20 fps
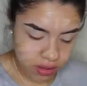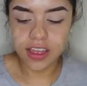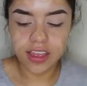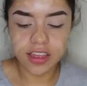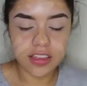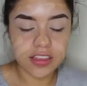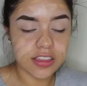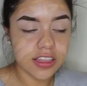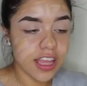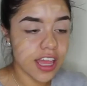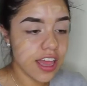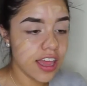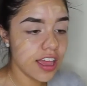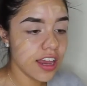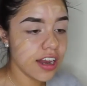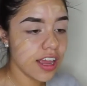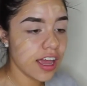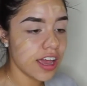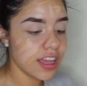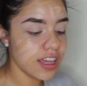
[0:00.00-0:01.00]
And
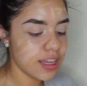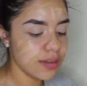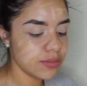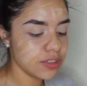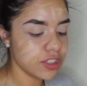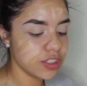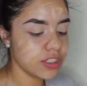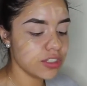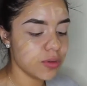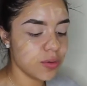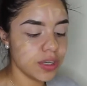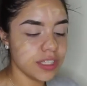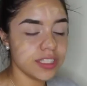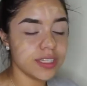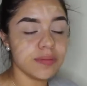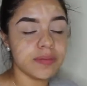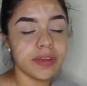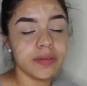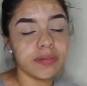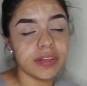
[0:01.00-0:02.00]
then I am just going
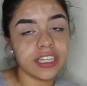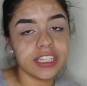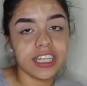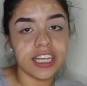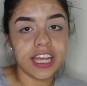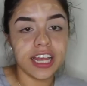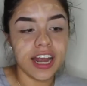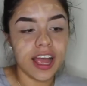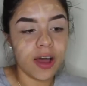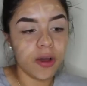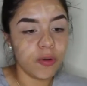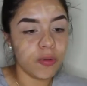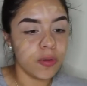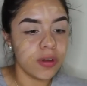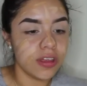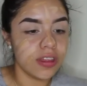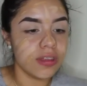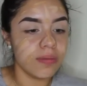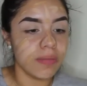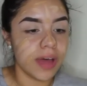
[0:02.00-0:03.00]
to be blending it out
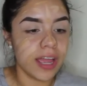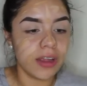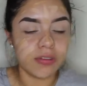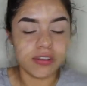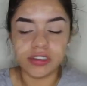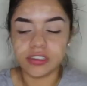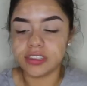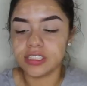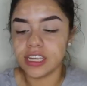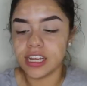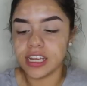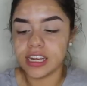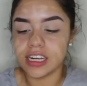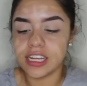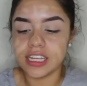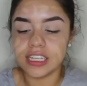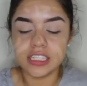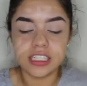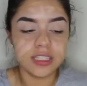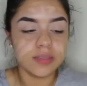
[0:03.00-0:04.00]
with my Real
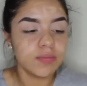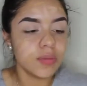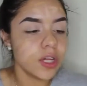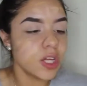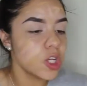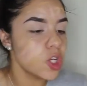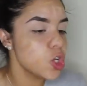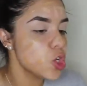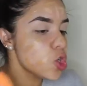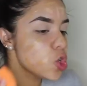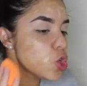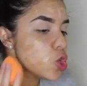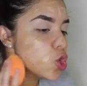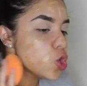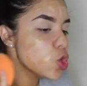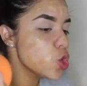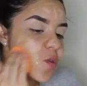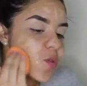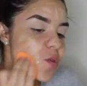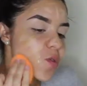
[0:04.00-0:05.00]
Techniques
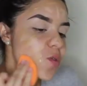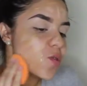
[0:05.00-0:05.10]
sponge.